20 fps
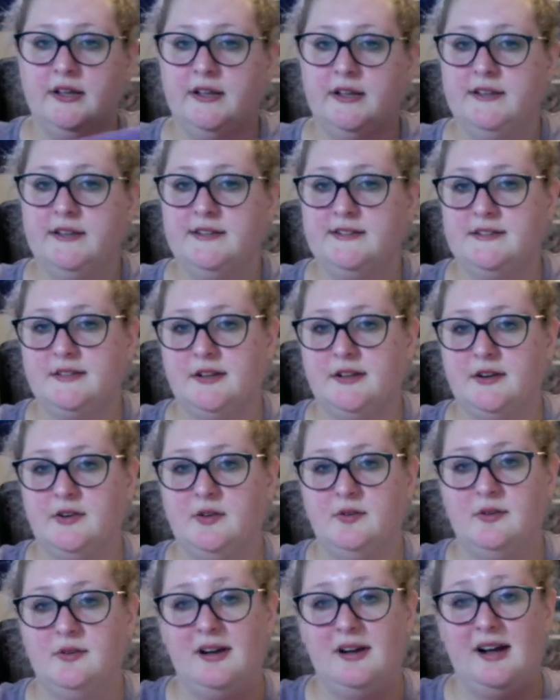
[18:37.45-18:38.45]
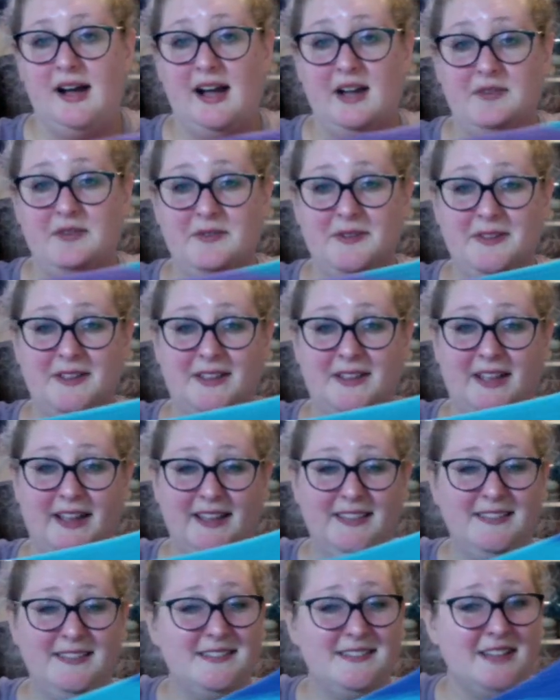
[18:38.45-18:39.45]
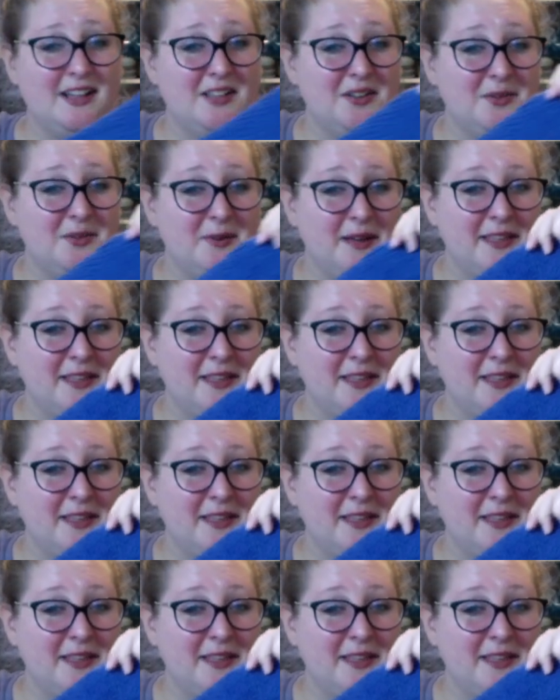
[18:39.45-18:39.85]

So I really like this colorway,